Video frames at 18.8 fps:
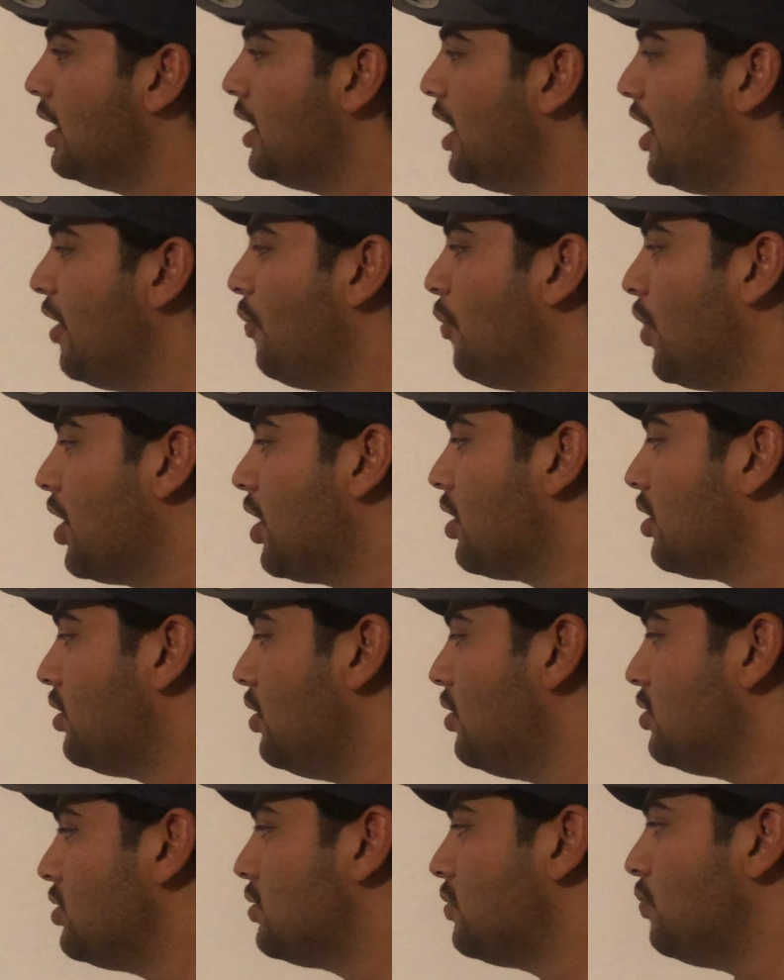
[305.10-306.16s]
and wear
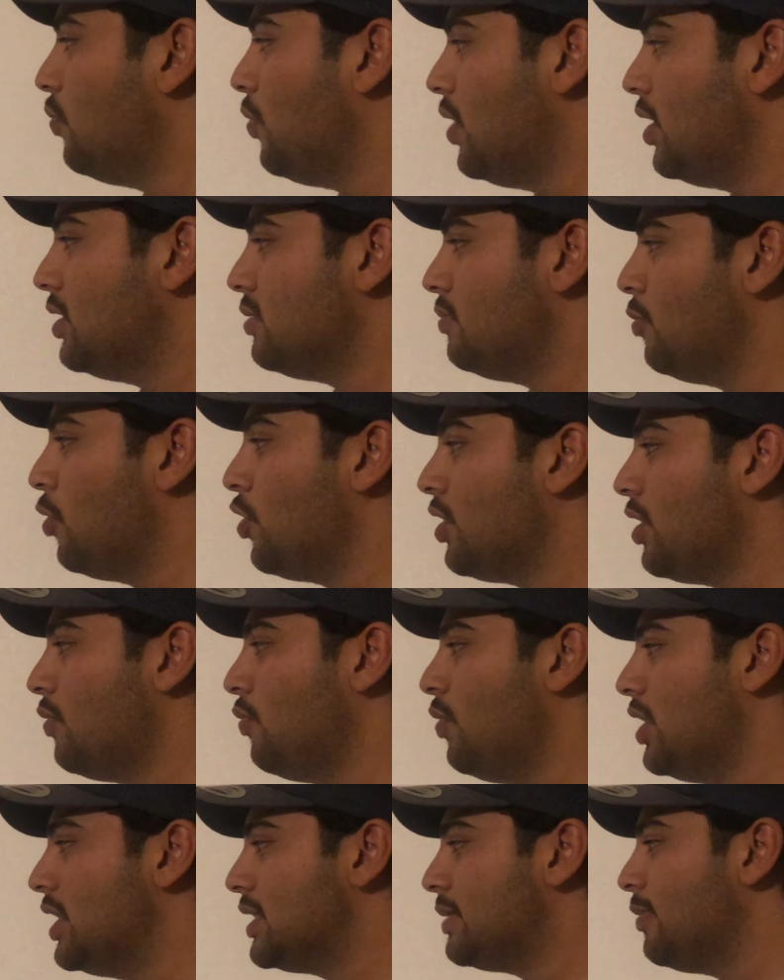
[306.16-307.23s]
clothes more than
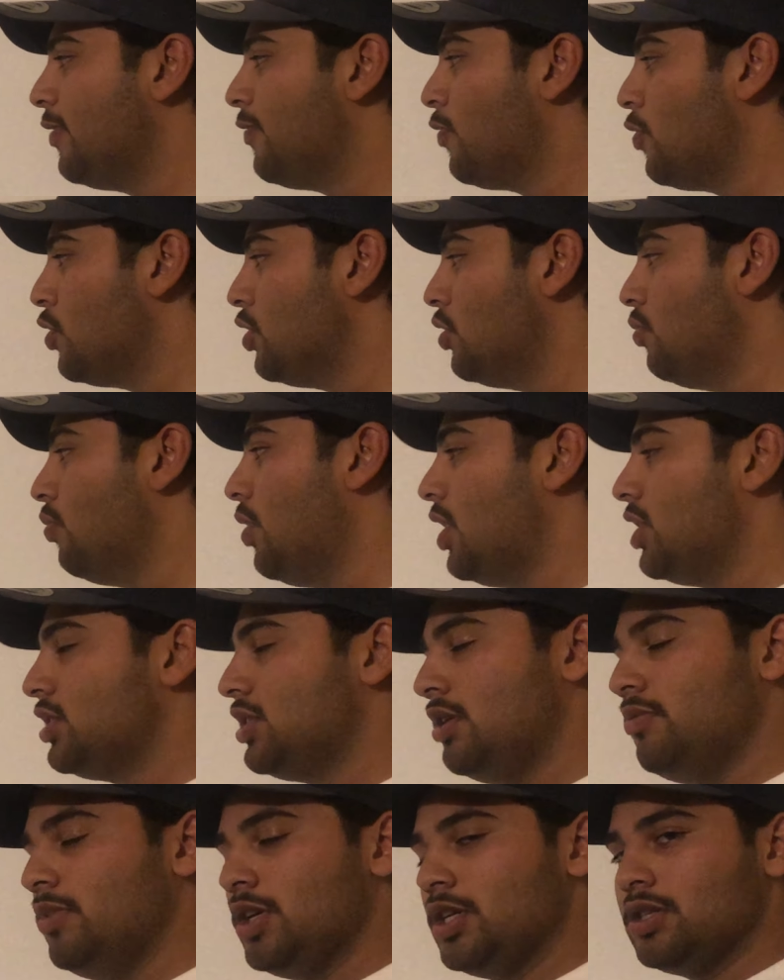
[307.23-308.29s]
once before you wash
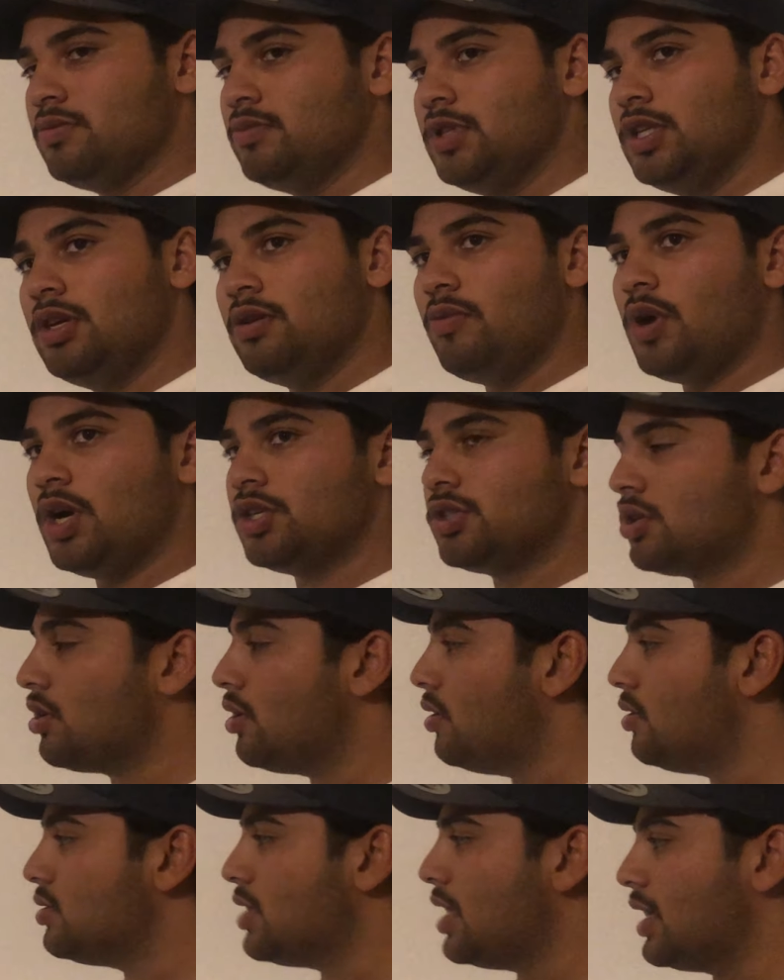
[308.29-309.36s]
them, because when you wash
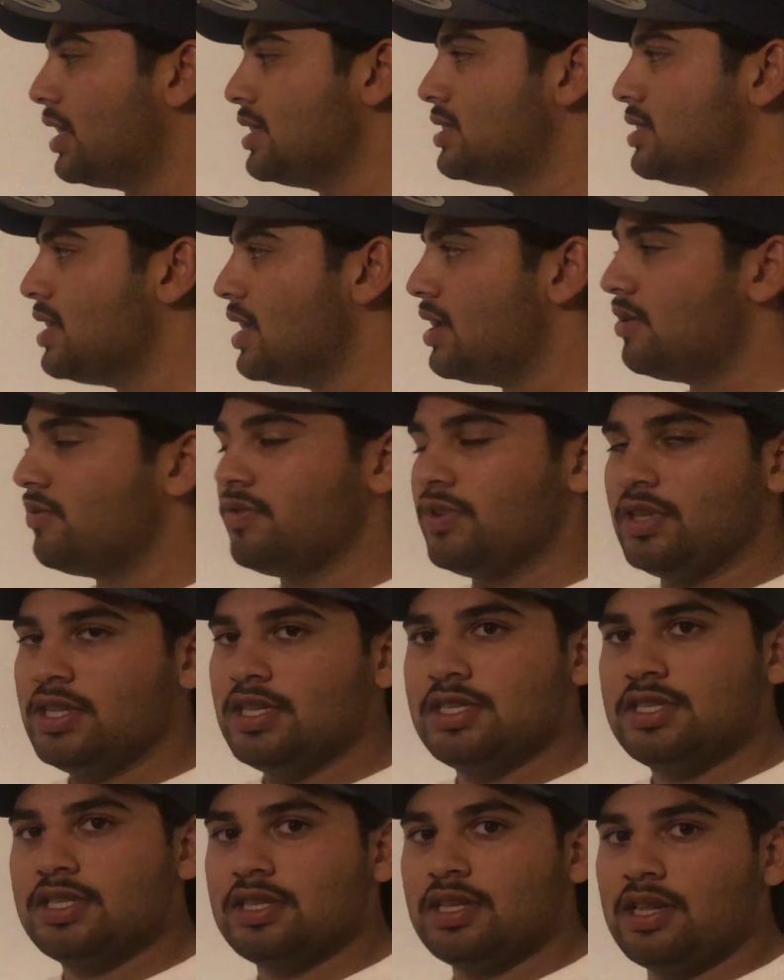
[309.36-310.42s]
clothes, like I said, it
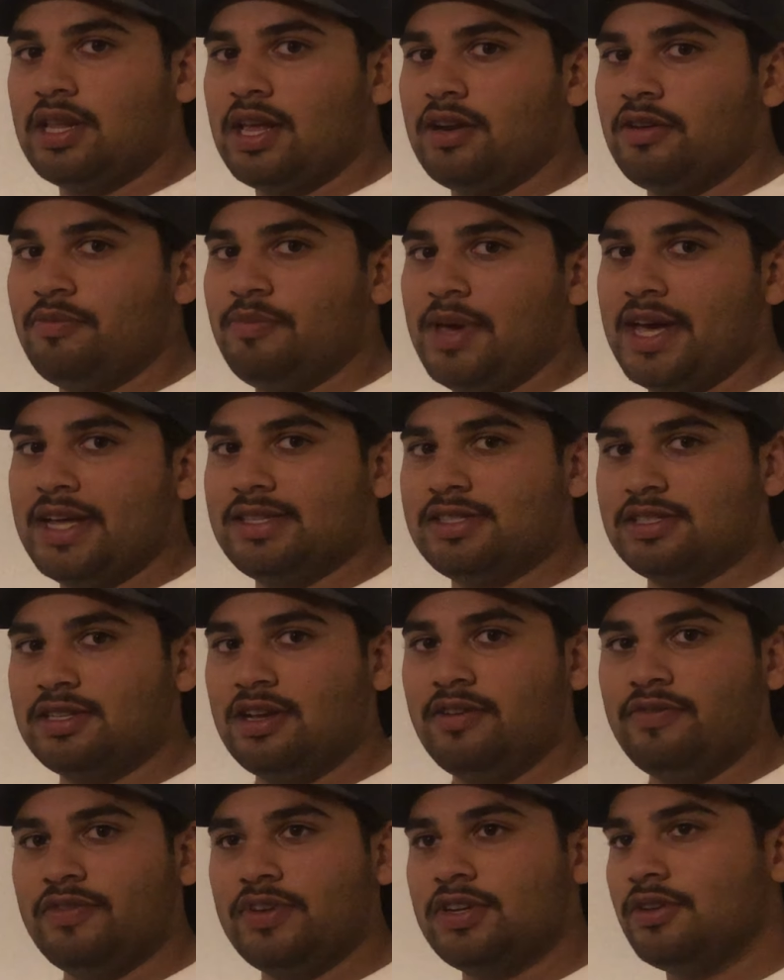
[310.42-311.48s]
releases a lot of bad
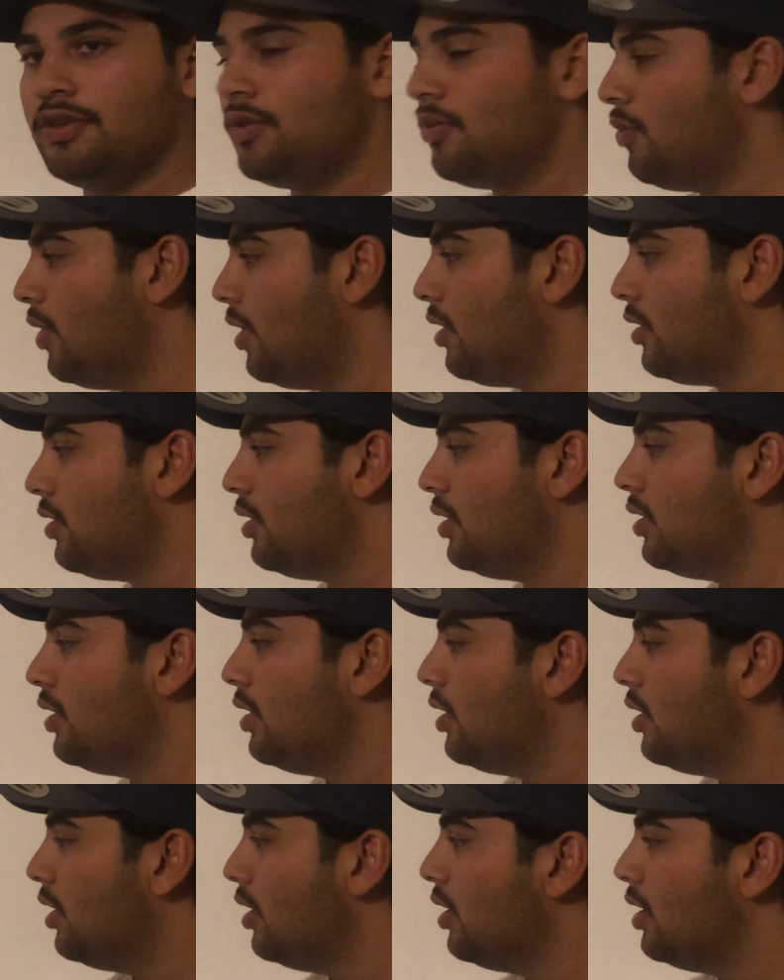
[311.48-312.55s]
stuff into the water.
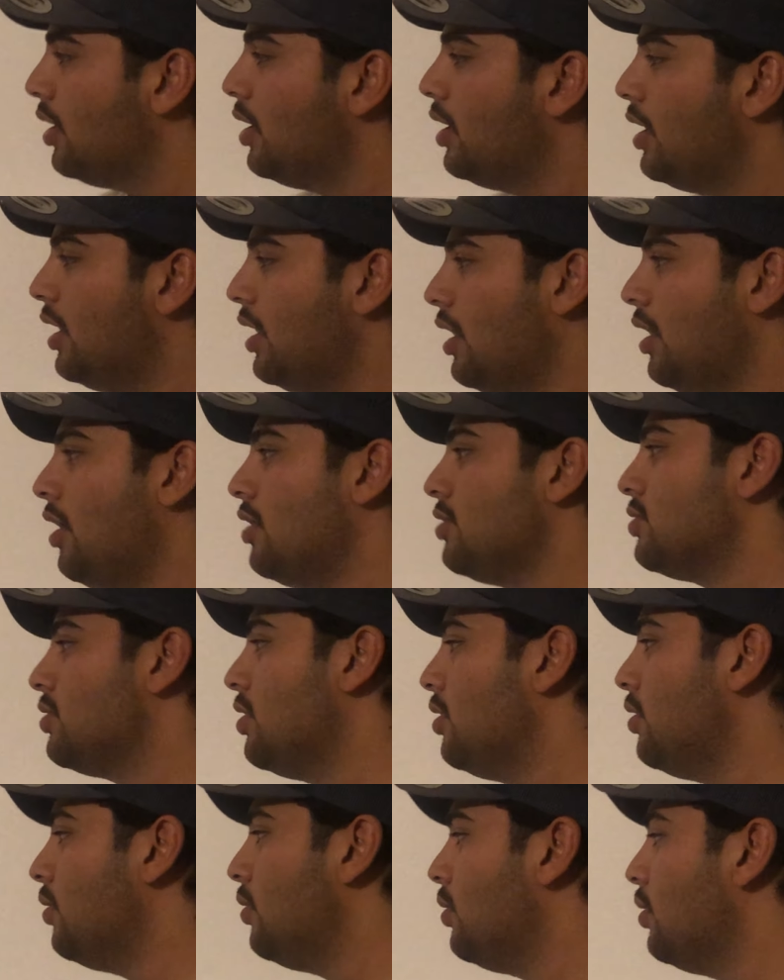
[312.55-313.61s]
And
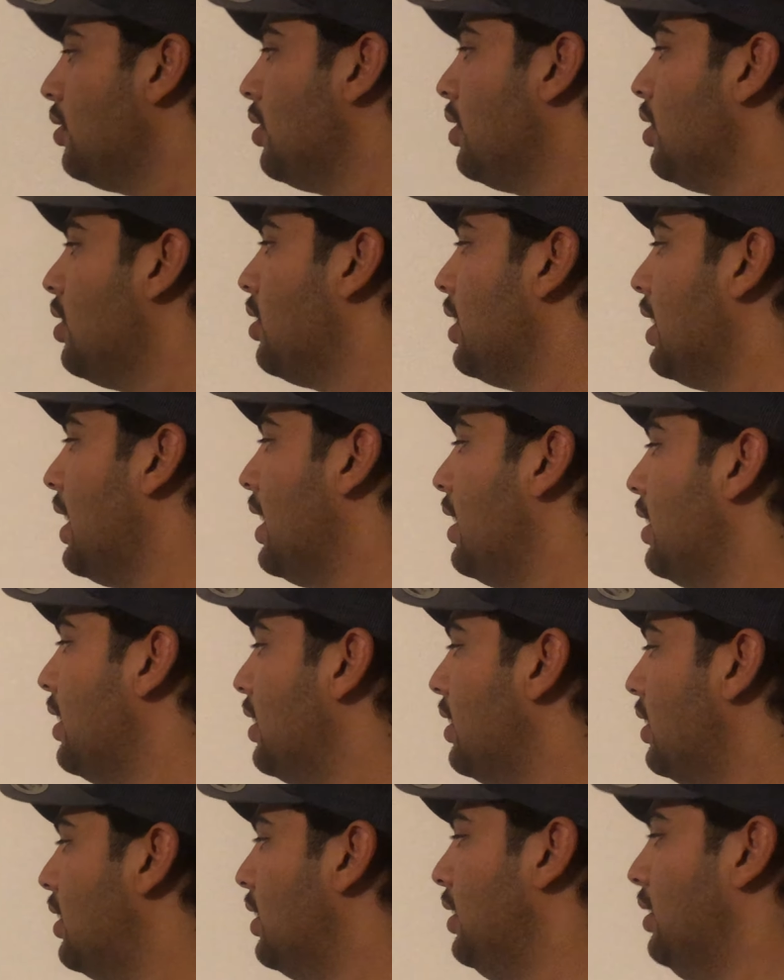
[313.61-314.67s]
also that